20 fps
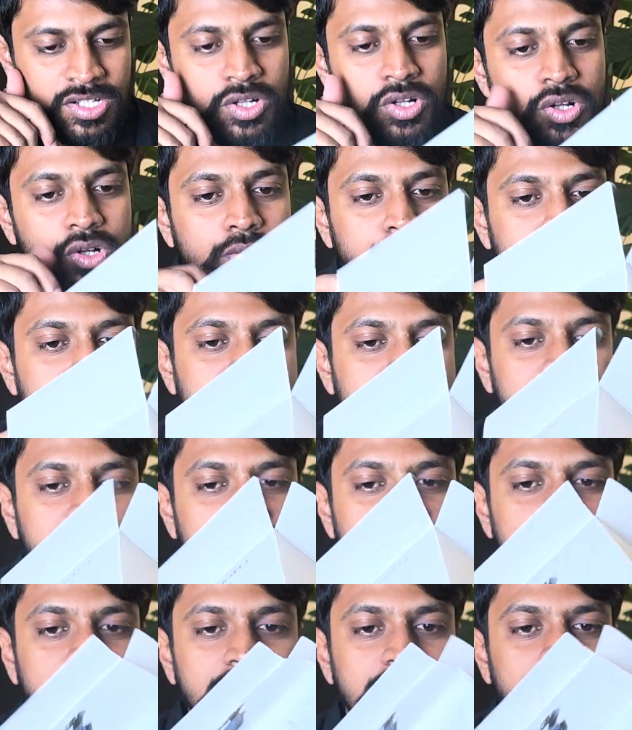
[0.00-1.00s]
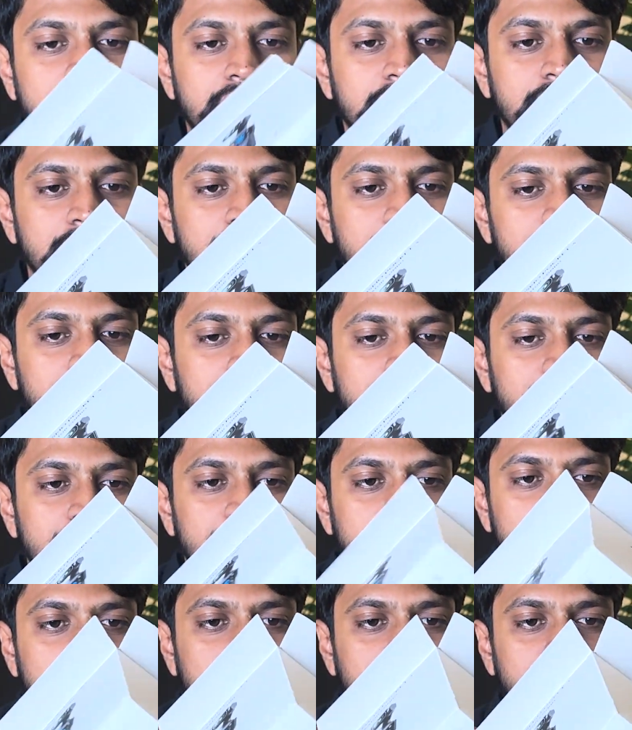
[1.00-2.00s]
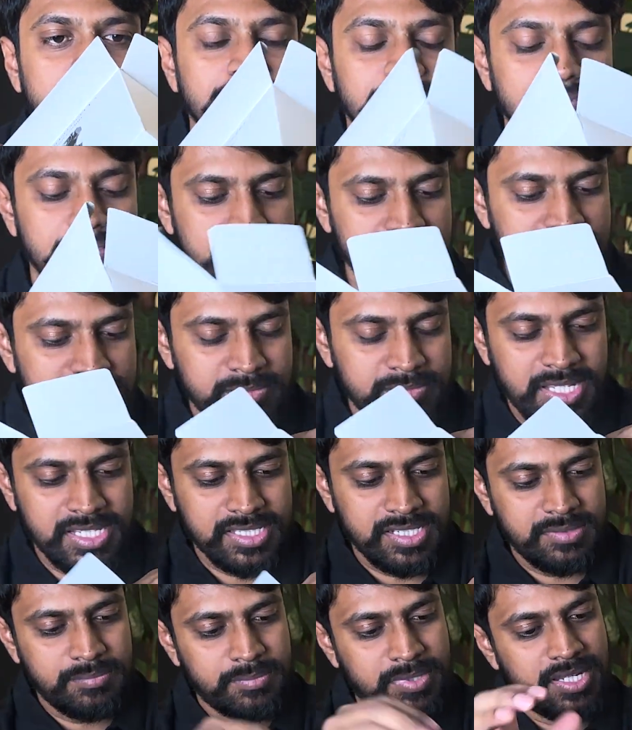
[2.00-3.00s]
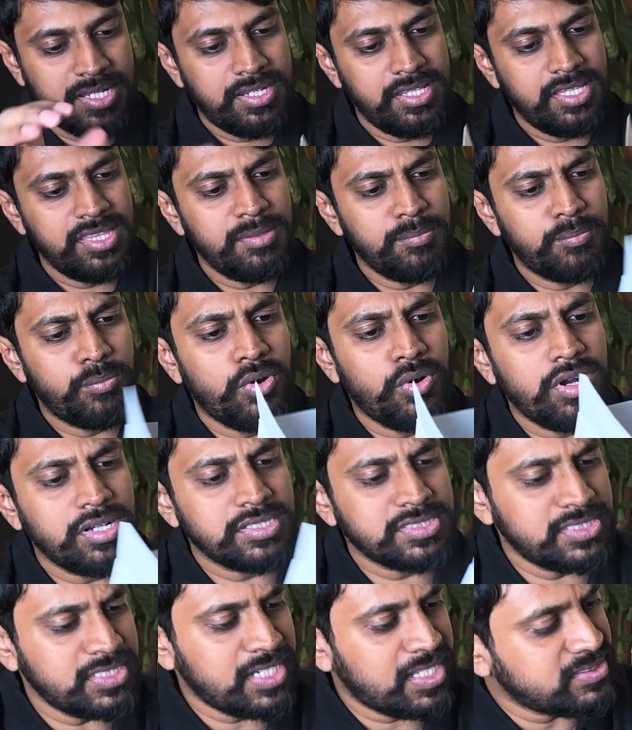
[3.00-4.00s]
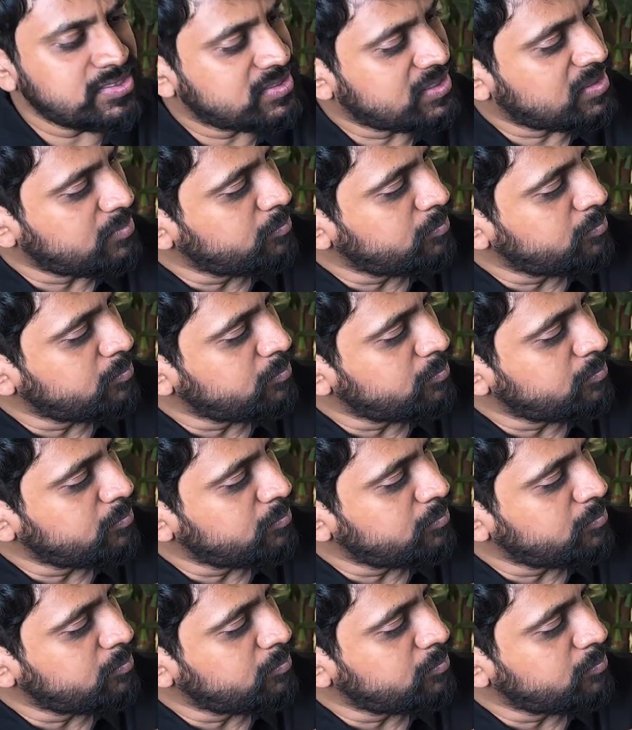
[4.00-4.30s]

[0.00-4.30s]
Oops. Where is the magnet now? In the box, it has